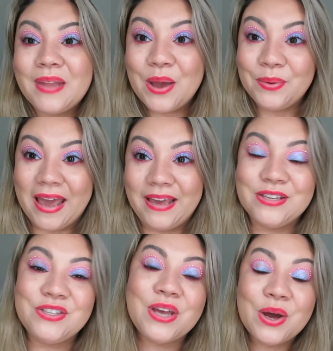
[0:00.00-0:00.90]
Okay,
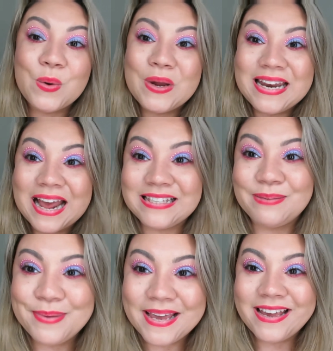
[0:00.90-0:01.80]
so it has
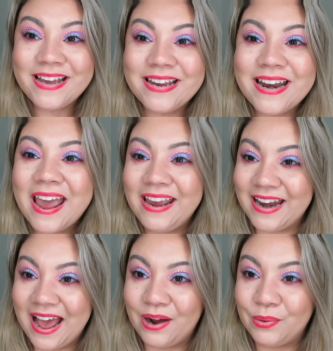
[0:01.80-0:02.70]
been
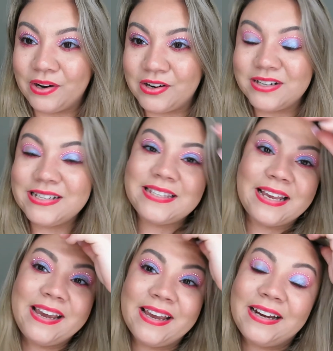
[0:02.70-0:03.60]
8 hours,
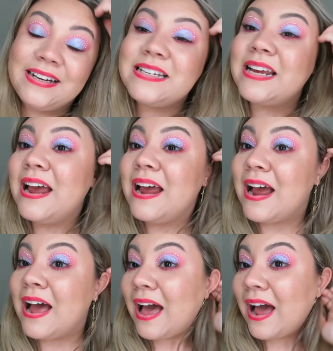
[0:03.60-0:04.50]
and
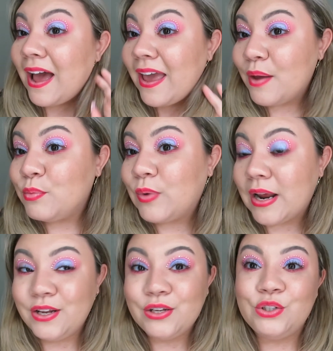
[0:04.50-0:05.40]
I am
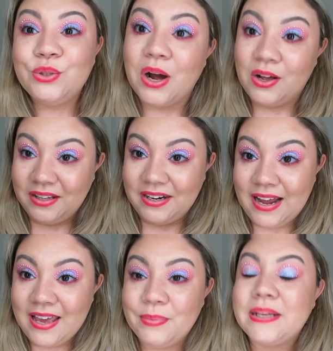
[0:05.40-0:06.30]
ready to call it a
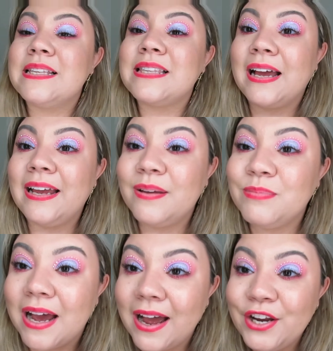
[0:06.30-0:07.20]
night because I am
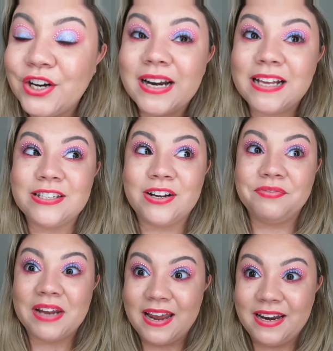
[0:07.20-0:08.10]
tired. I still
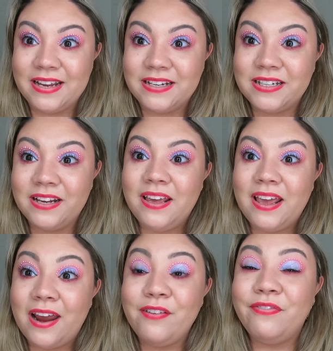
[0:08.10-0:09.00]
have to edit
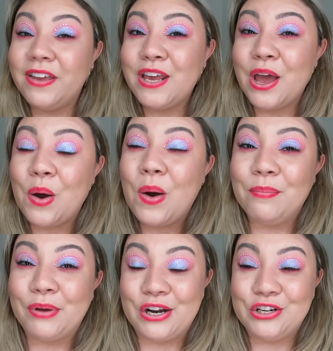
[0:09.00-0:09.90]
a video.
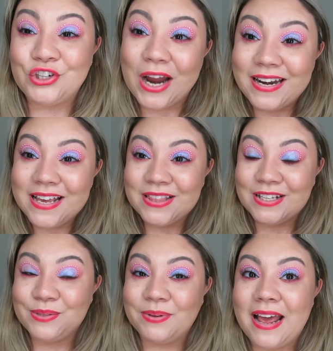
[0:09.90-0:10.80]
I'm going to try to get
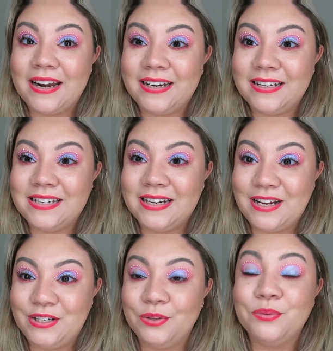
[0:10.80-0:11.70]
this one edited
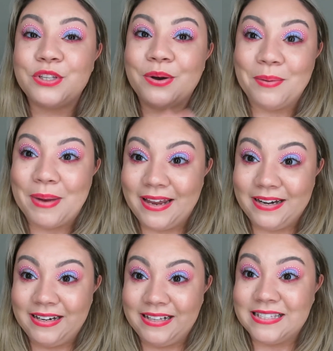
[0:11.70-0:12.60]
tonight too, so all my
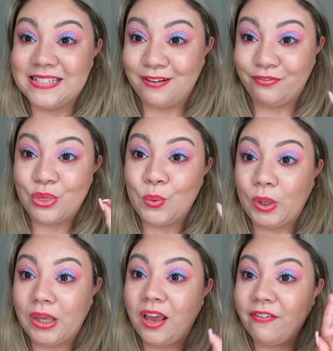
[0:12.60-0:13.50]
editing is done for the
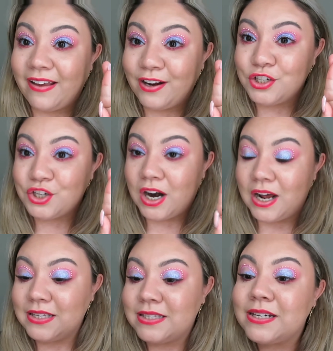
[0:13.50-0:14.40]
week. Fingers
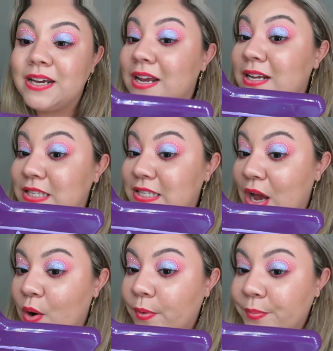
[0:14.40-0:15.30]
crossed.
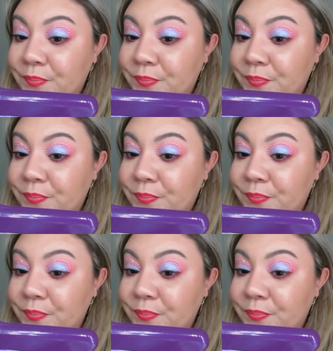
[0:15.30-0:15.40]
So,